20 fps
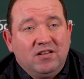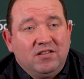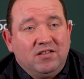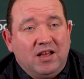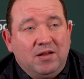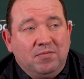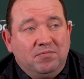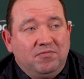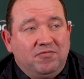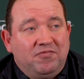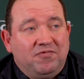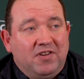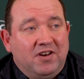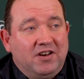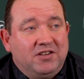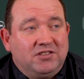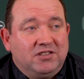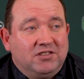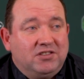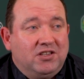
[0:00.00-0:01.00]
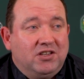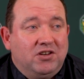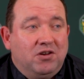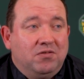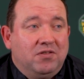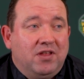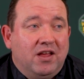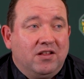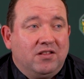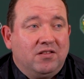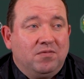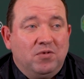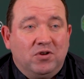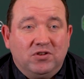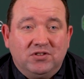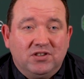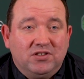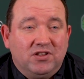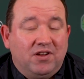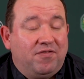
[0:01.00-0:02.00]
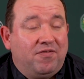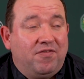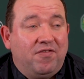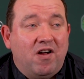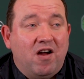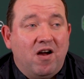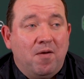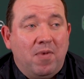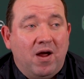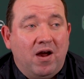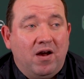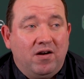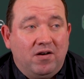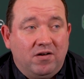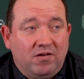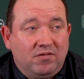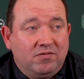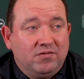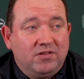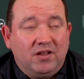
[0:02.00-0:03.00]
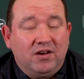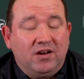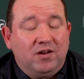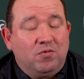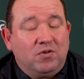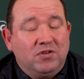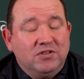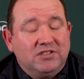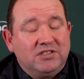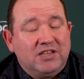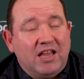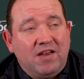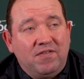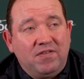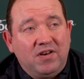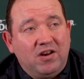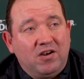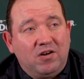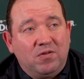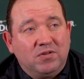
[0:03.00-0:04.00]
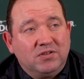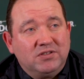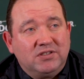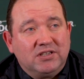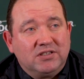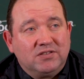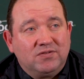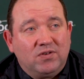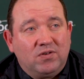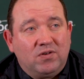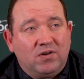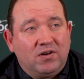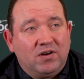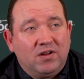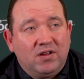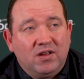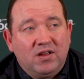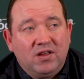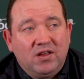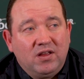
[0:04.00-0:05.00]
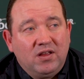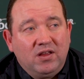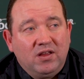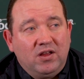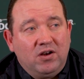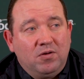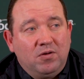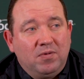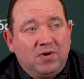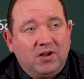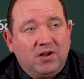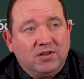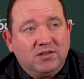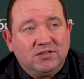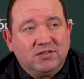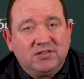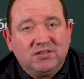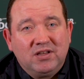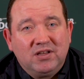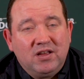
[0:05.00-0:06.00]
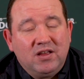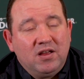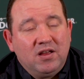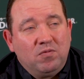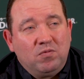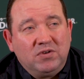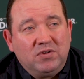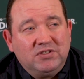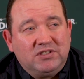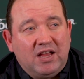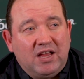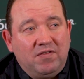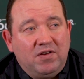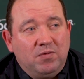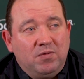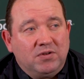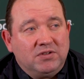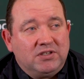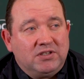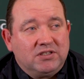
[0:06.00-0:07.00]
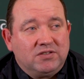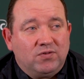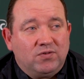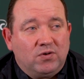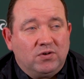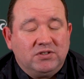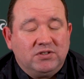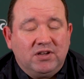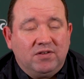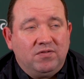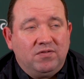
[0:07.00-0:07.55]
them finishes, you don't think much, they're far better than a one seventy or a one sixty-four, you know, because one seventy, one sixty-fours, you